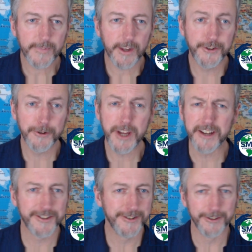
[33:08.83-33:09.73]
So
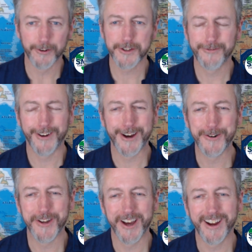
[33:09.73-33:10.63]
yes, diversify
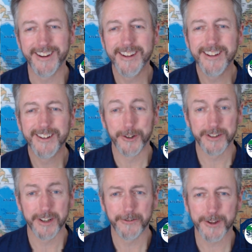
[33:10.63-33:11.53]
or die or
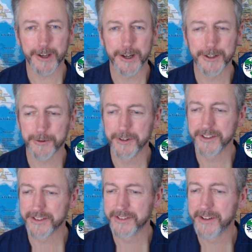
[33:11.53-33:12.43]
suffer the
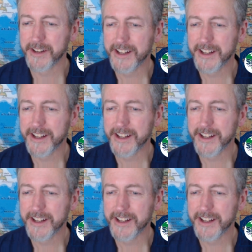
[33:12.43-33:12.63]
consequences.